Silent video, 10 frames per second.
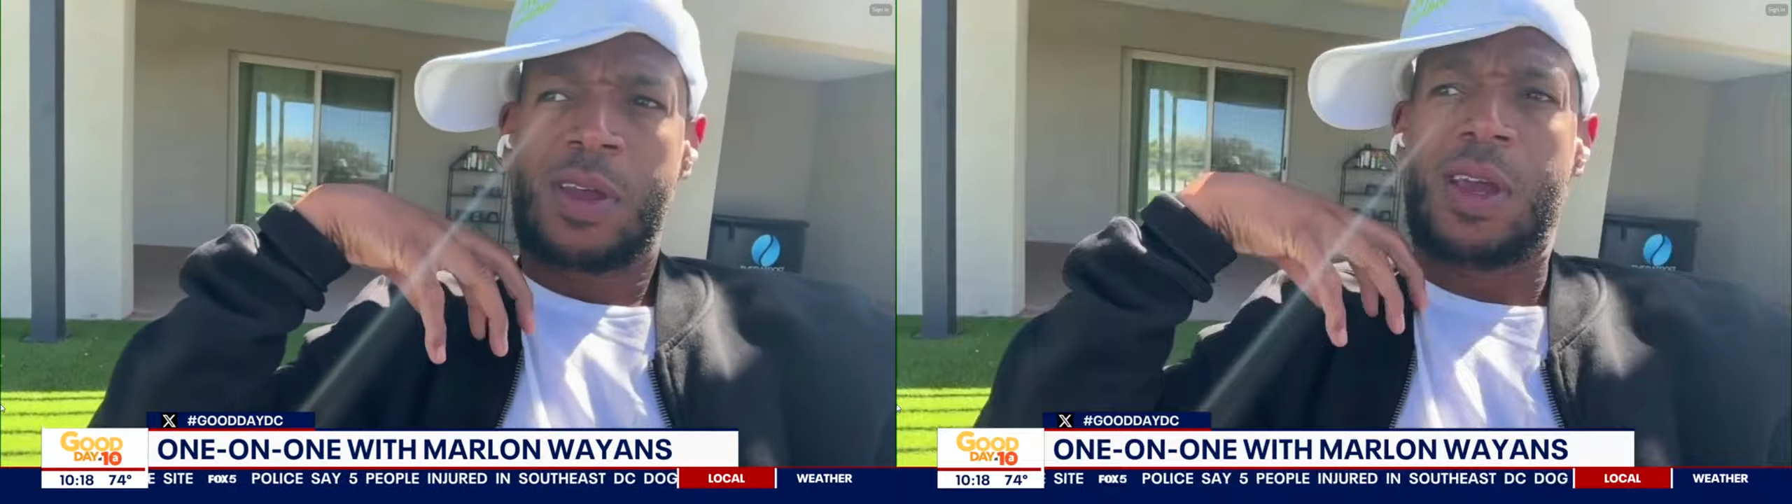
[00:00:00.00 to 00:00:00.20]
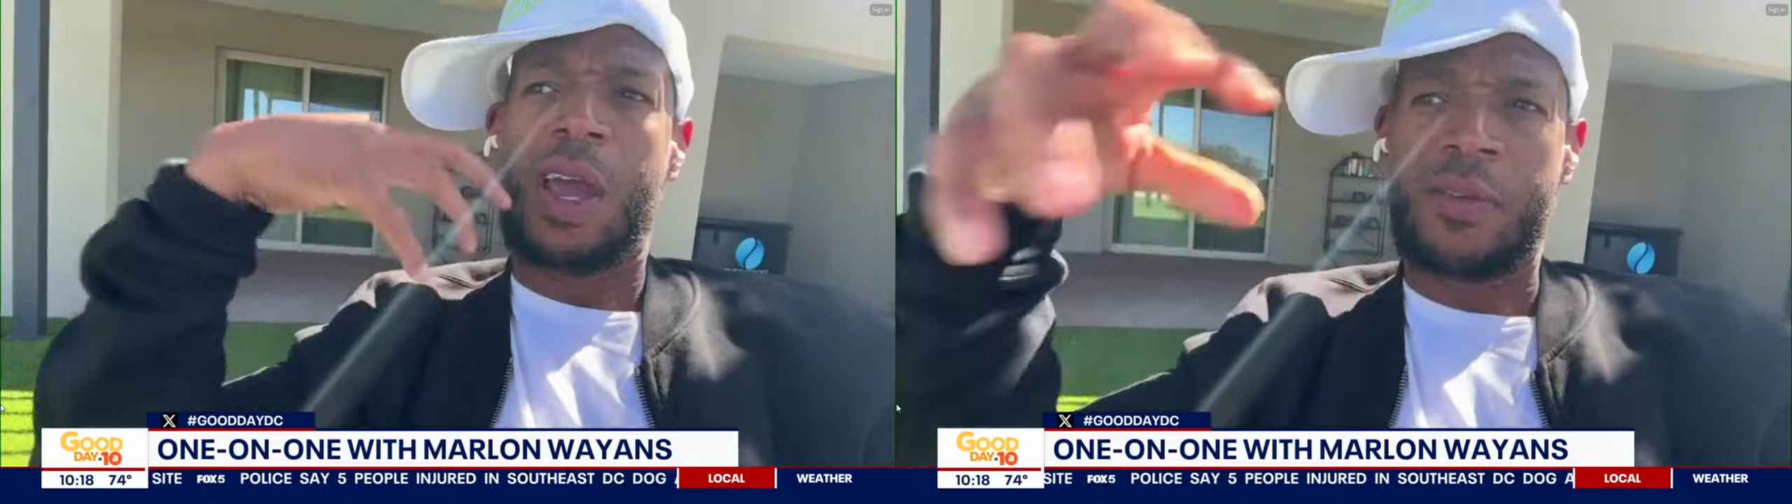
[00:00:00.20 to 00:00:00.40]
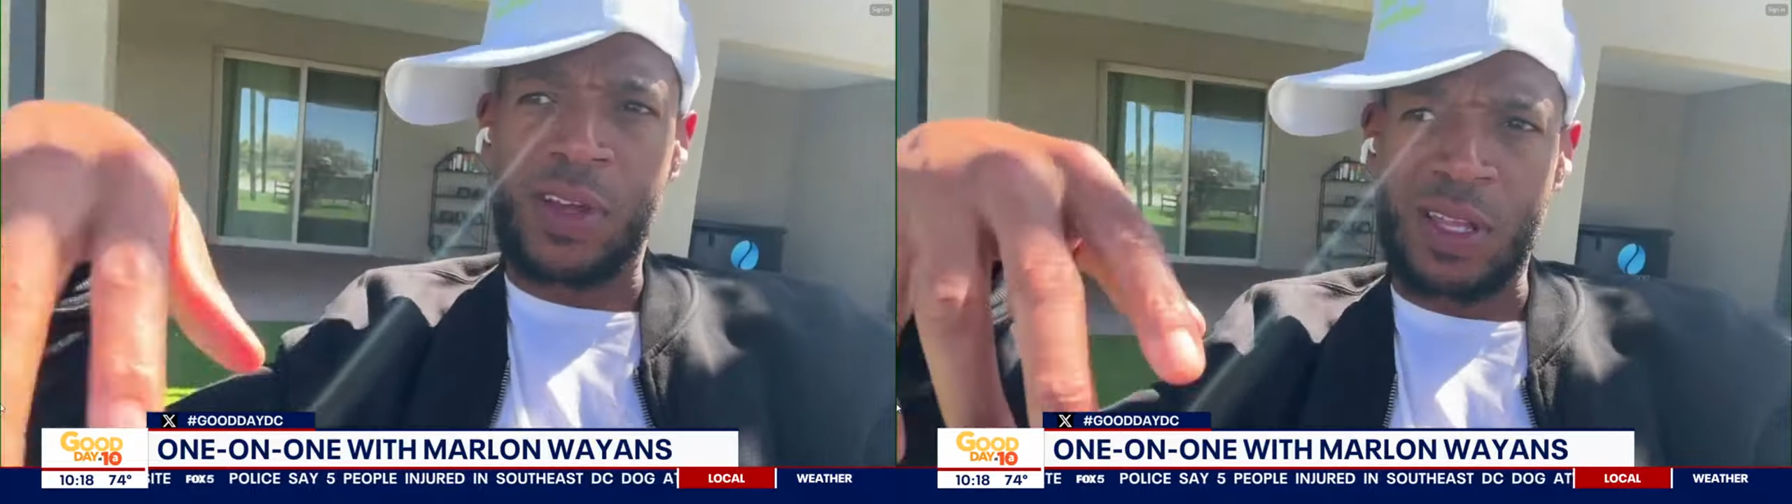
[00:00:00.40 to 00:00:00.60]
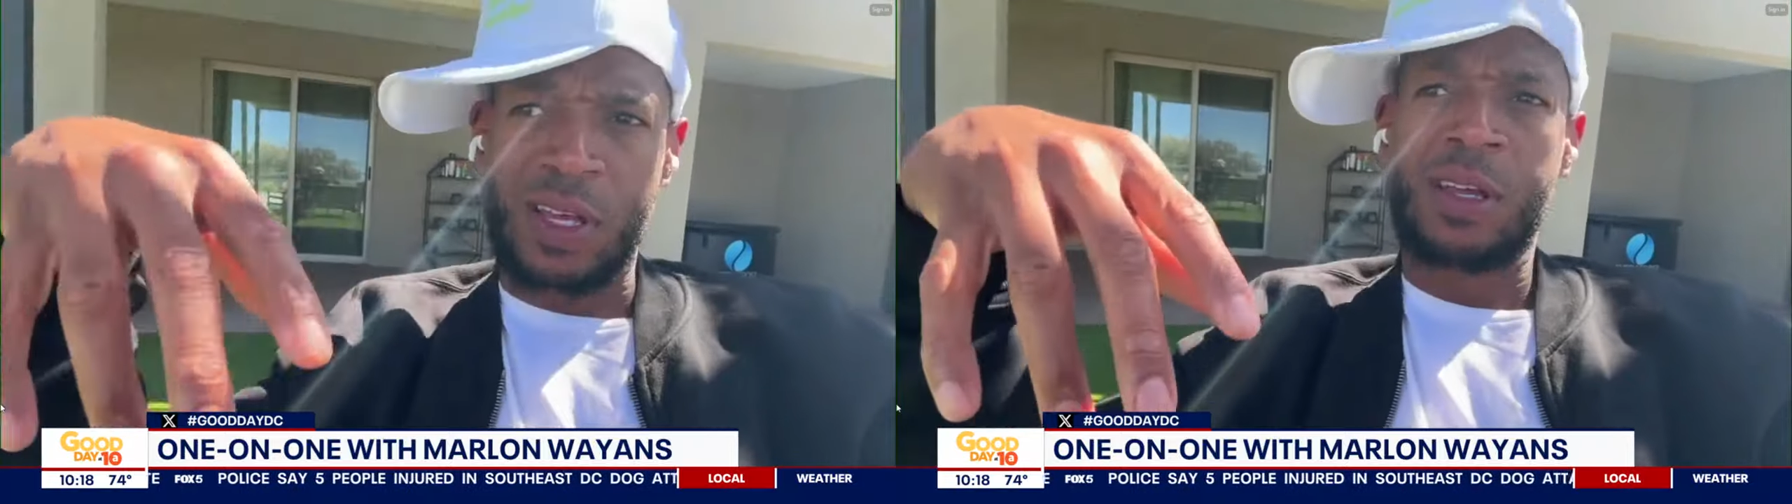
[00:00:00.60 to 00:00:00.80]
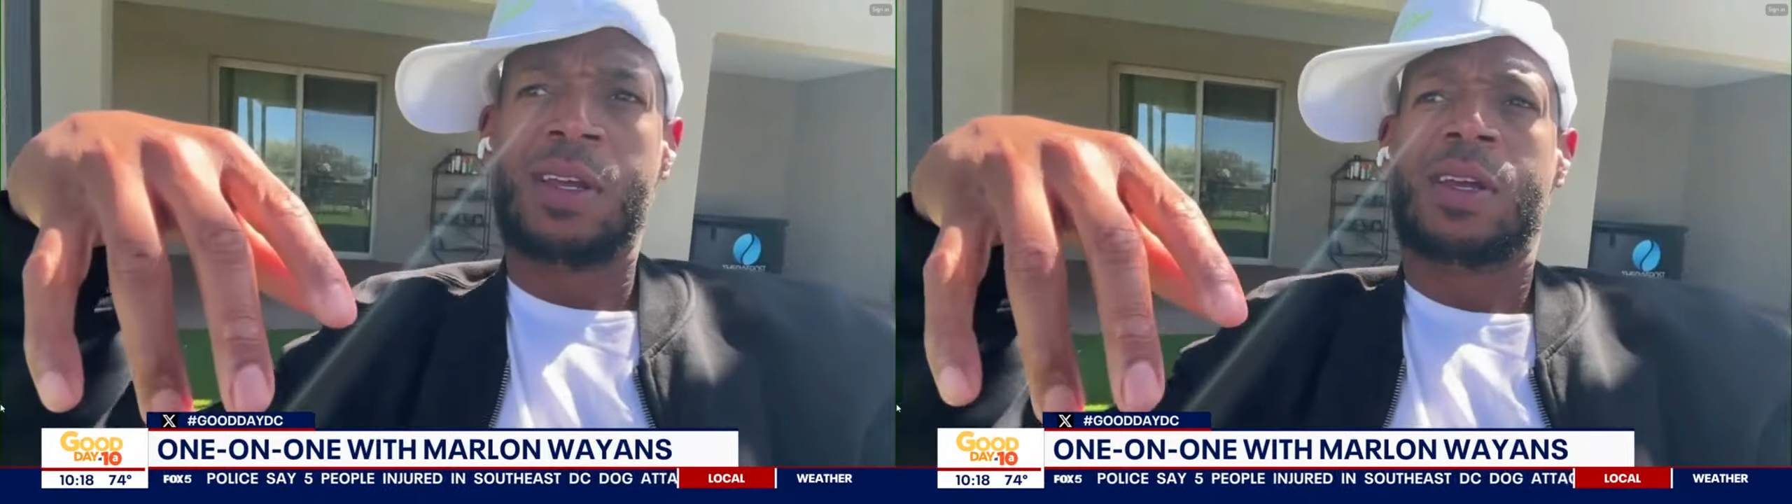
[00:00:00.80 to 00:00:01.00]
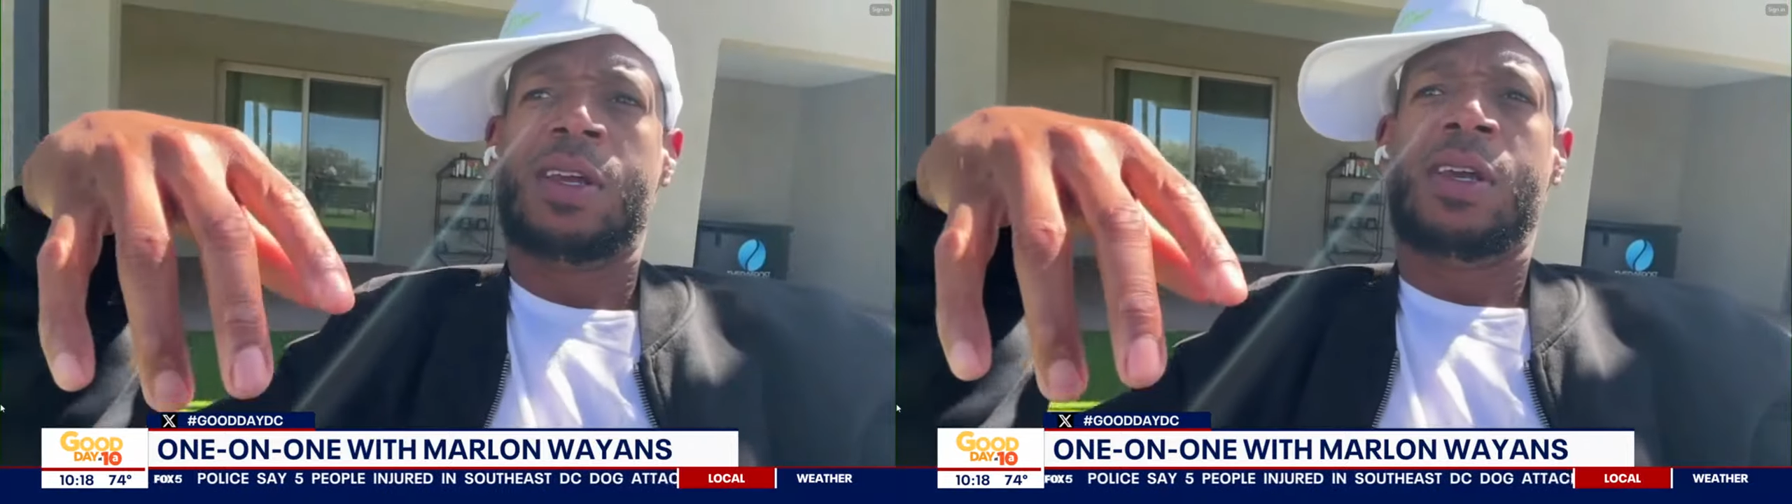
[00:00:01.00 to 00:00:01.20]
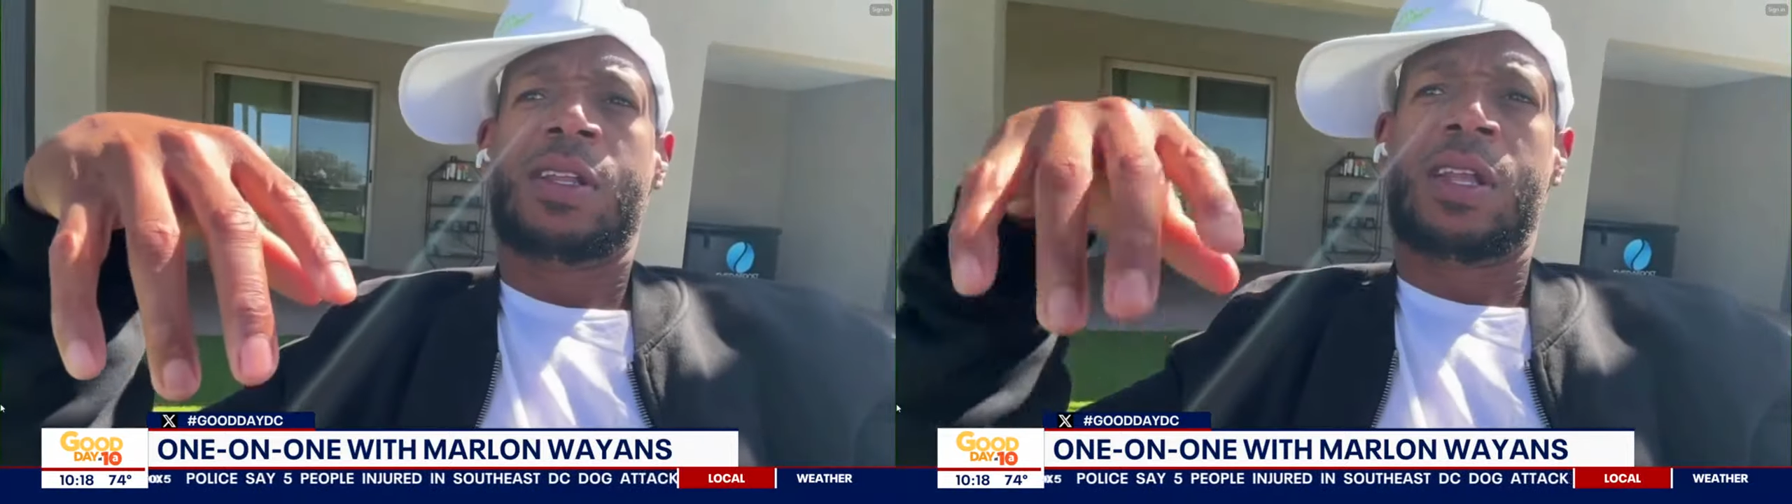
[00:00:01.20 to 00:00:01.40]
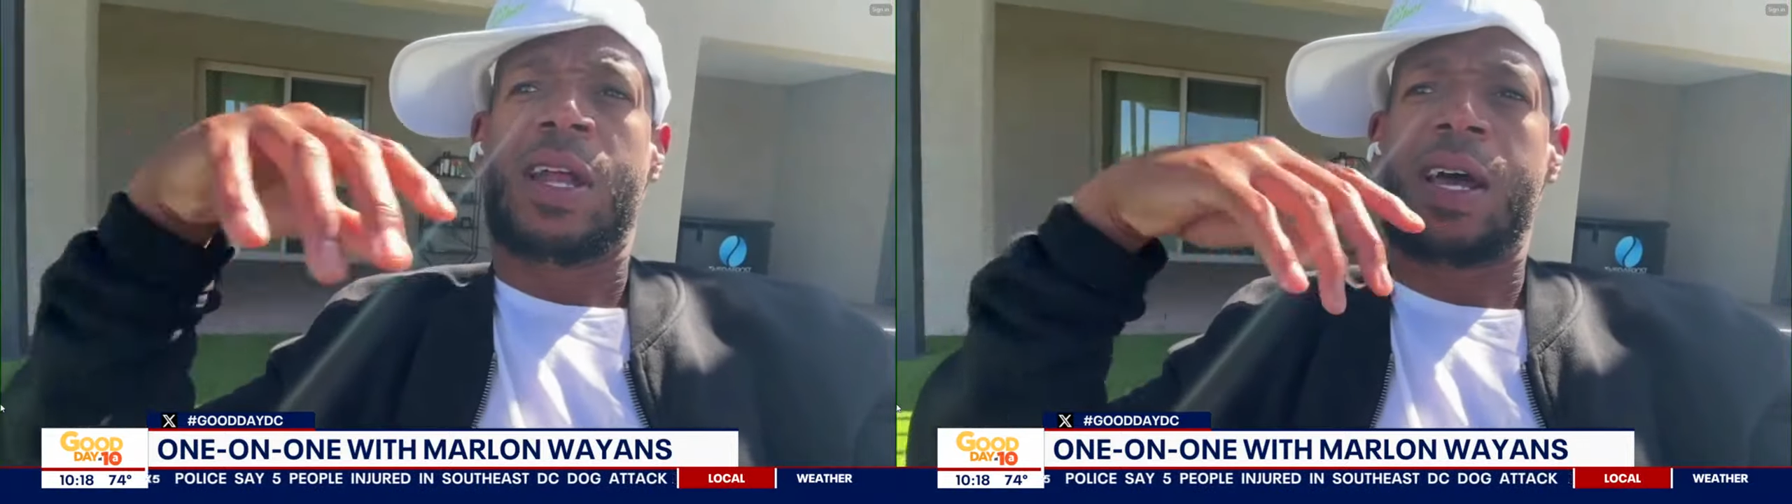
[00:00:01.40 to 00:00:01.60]
everything
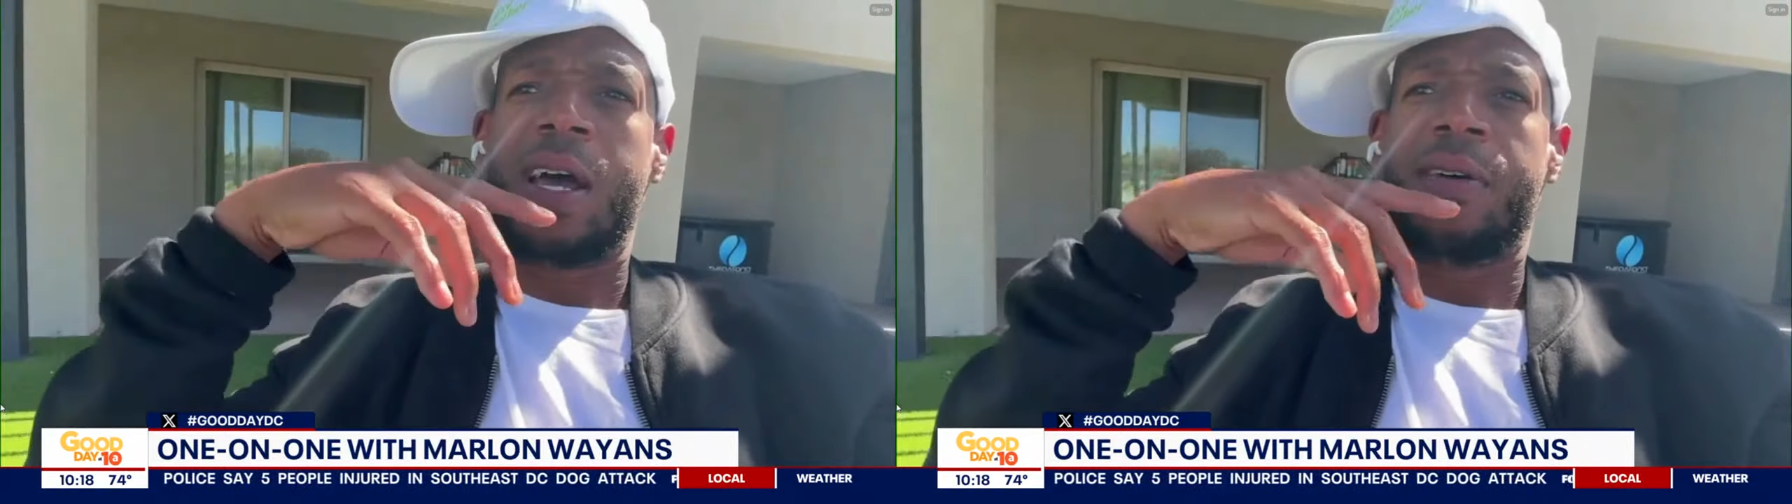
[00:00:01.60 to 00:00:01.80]
that I have.